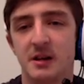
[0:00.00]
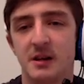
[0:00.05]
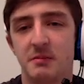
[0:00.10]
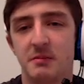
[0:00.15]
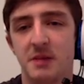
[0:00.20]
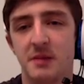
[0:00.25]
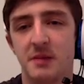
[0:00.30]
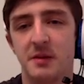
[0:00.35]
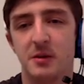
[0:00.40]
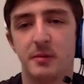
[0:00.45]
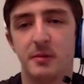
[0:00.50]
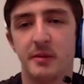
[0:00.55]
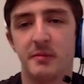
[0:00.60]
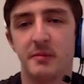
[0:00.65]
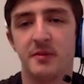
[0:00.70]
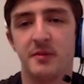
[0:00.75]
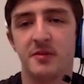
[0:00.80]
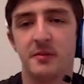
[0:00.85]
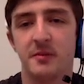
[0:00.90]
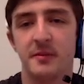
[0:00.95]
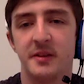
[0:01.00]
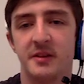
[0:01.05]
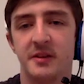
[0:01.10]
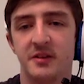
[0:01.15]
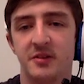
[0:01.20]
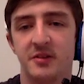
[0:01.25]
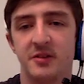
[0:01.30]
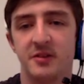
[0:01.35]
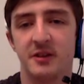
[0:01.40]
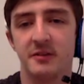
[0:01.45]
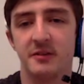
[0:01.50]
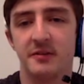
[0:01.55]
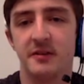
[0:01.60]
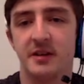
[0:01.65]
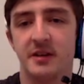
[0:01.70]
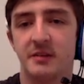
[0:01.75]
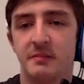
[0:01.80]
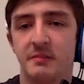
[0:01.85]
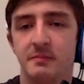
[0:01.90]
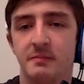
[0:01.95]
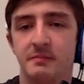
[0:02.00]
Maybe come in with something to try and farm.